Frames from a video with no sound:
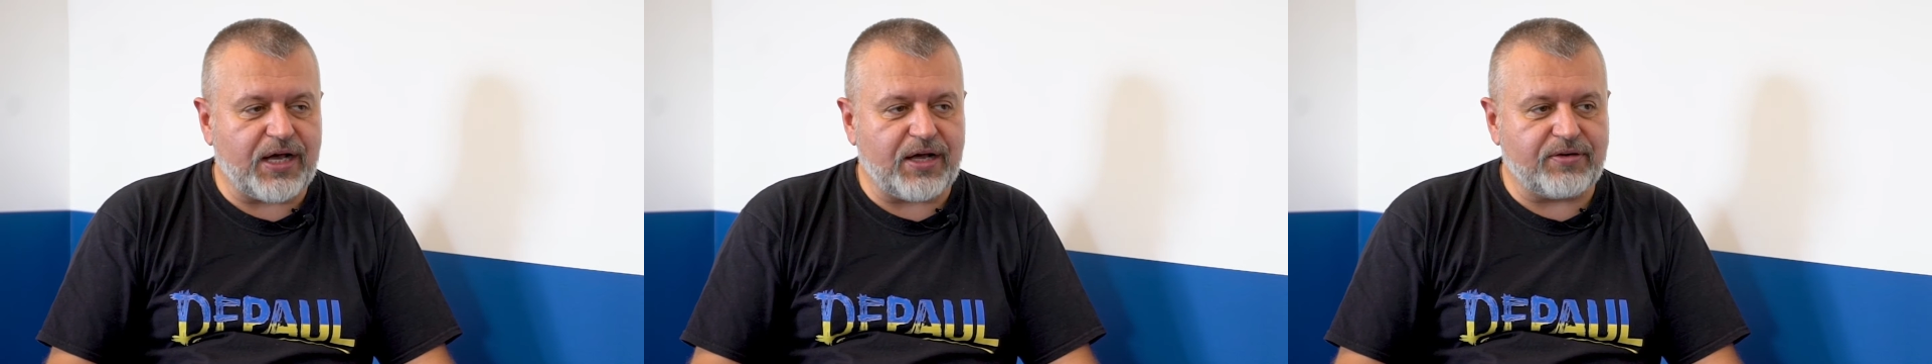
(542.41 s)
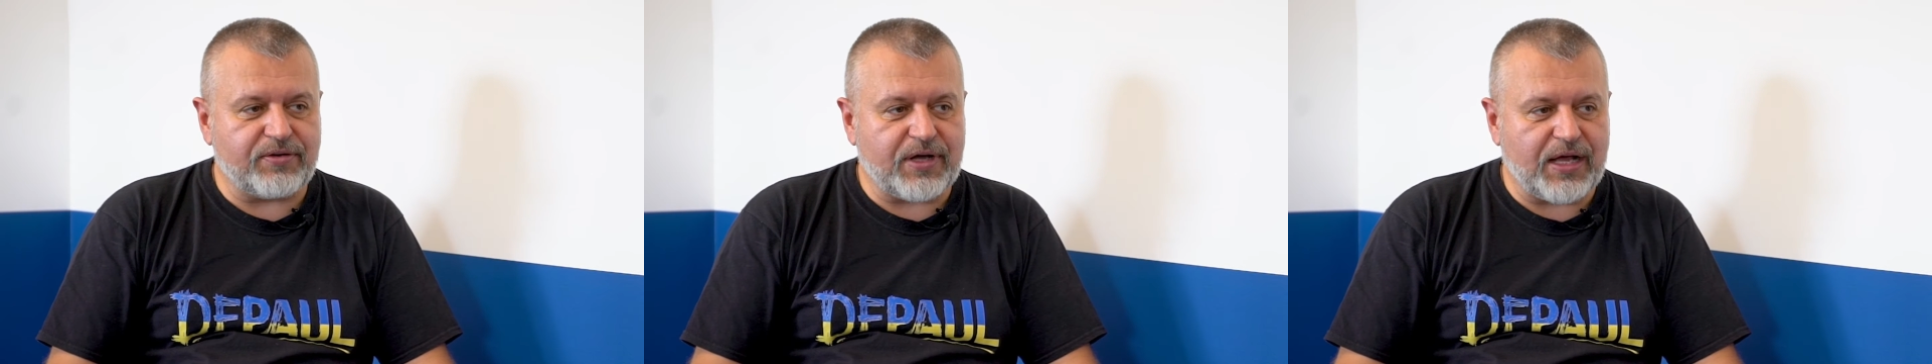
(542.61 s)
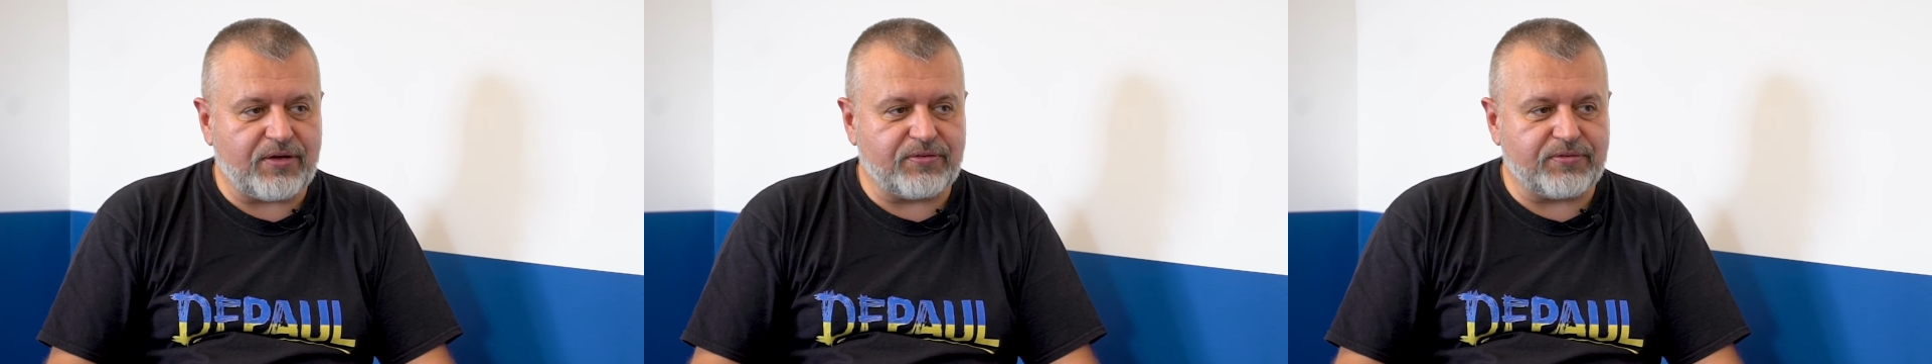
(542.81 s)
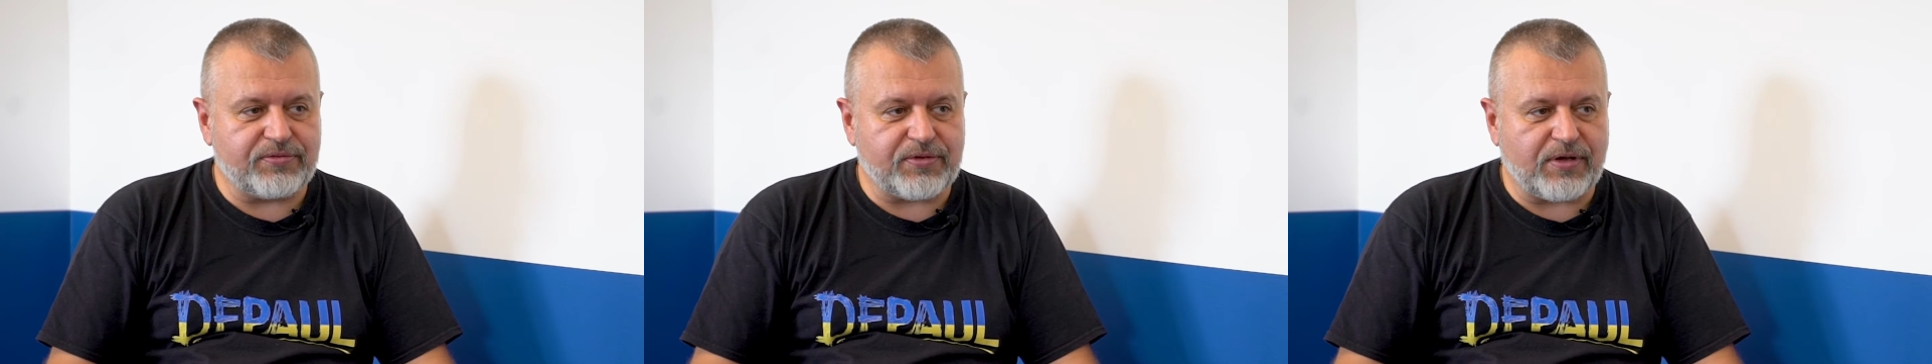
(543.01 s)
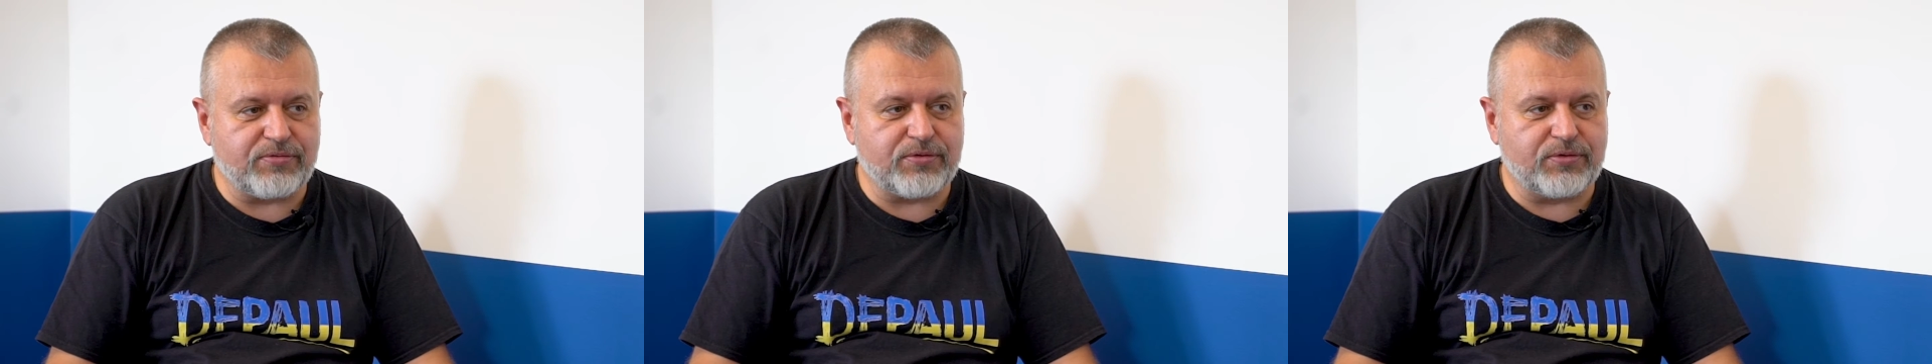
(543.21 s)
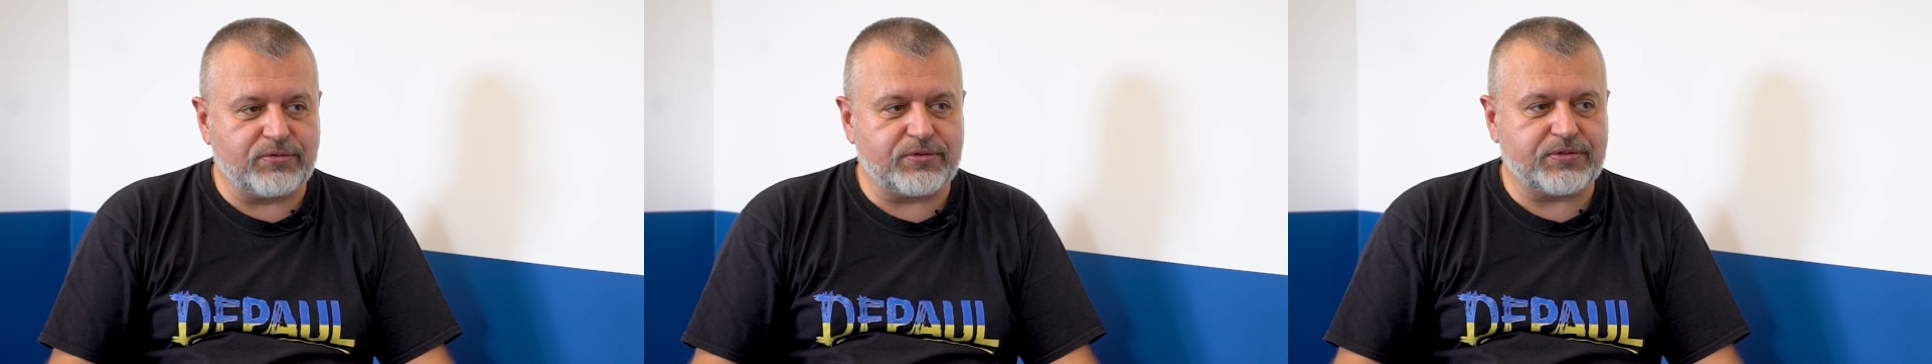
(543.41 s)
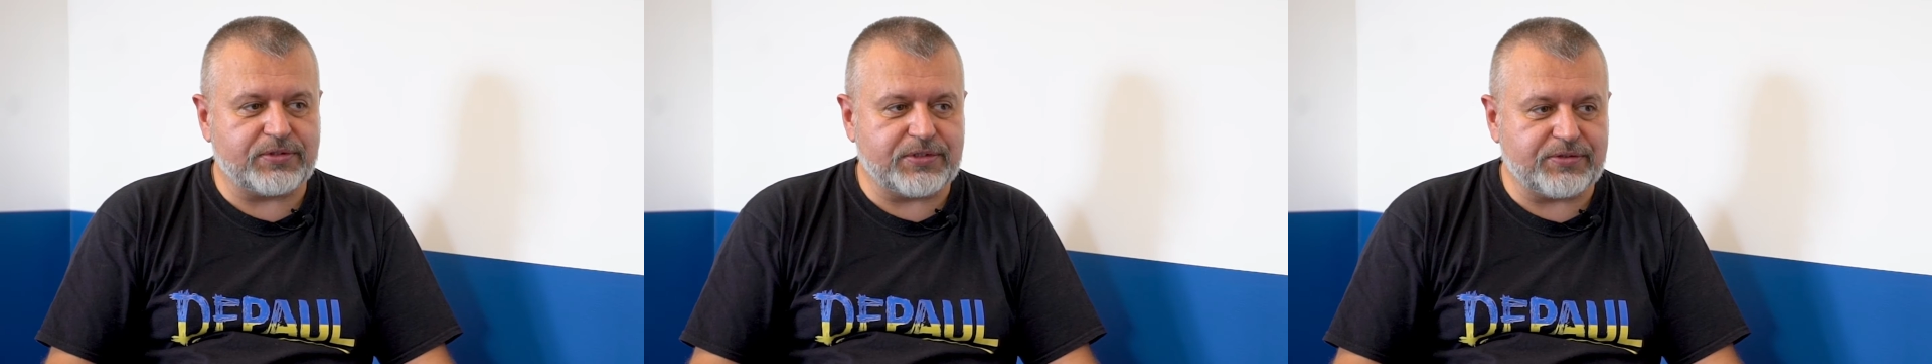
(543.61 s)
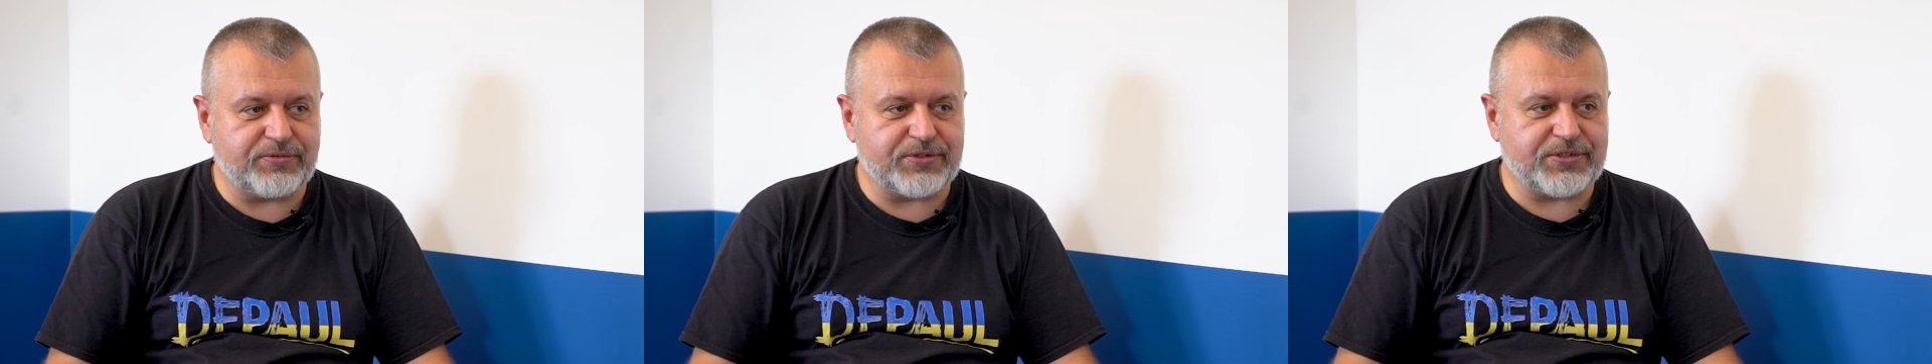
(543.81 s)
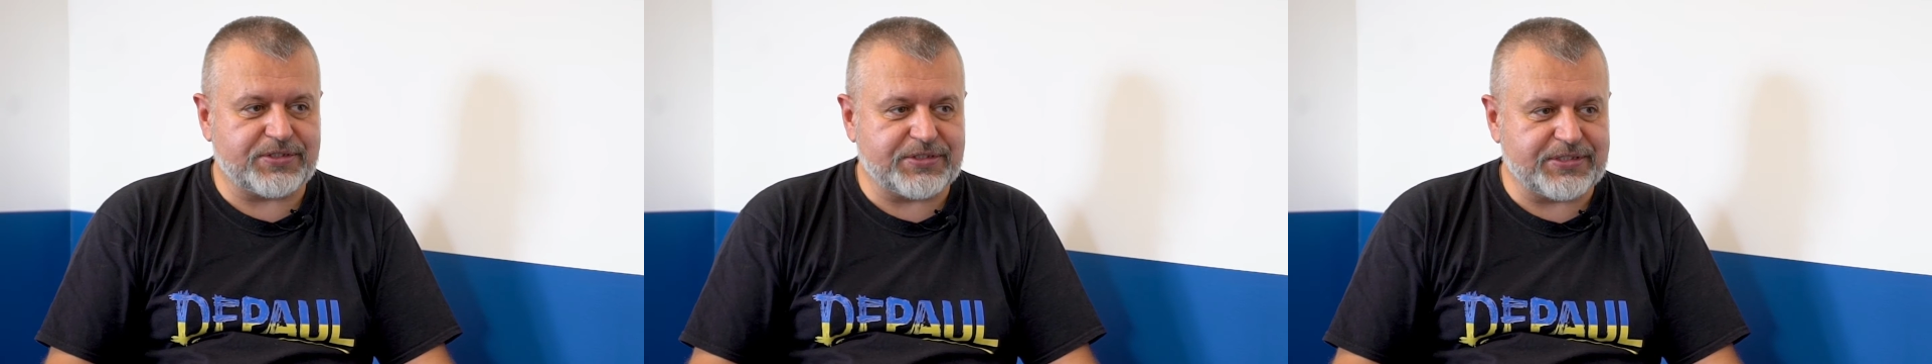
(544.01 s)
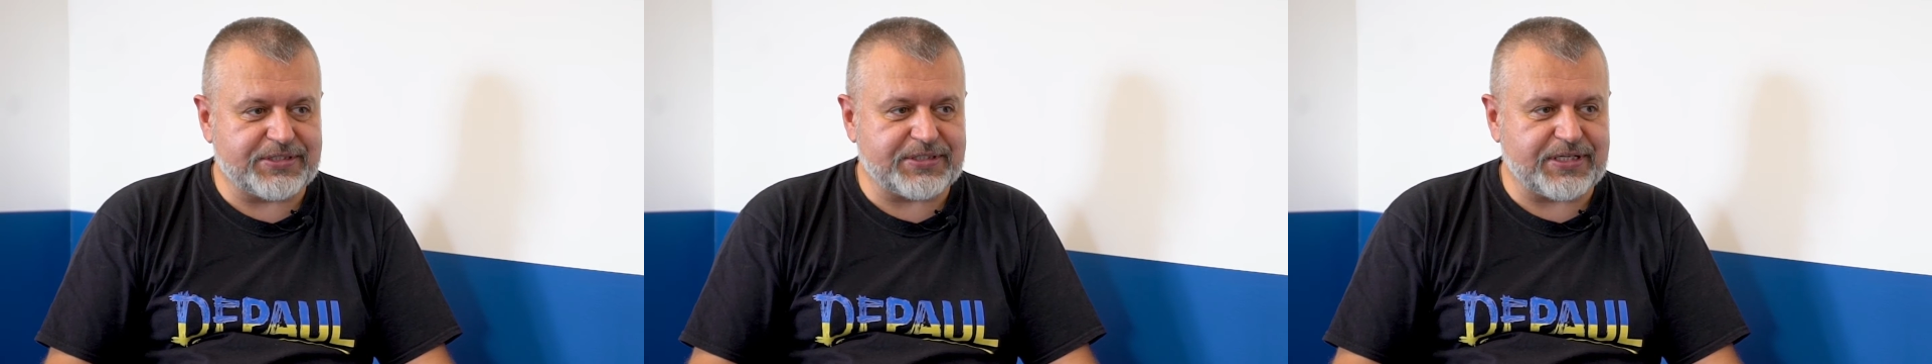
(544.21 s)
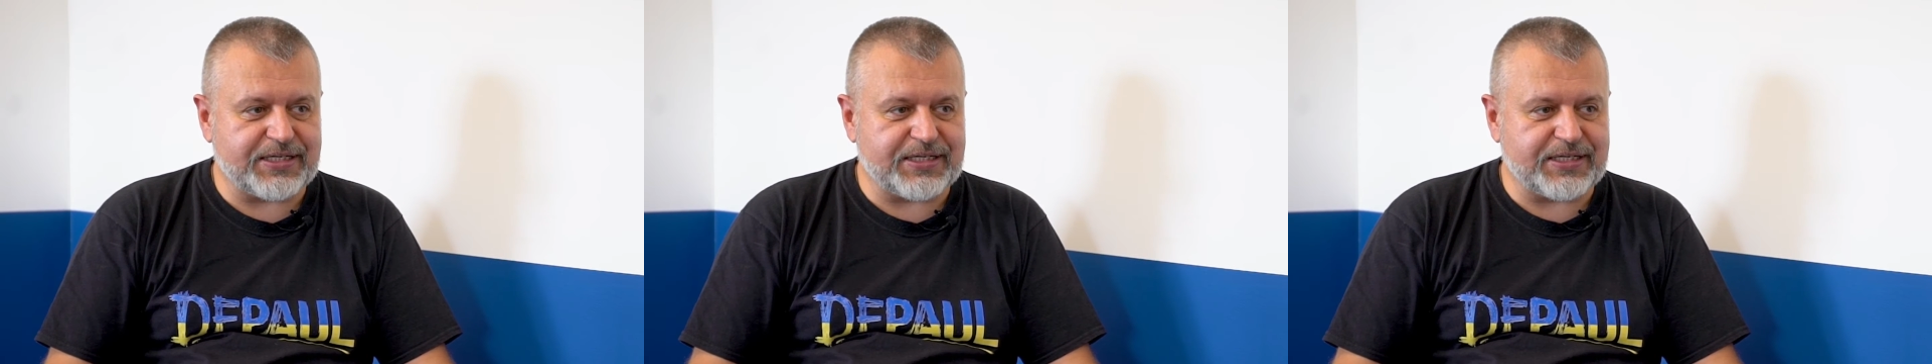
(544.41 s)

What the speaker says: how good it was, this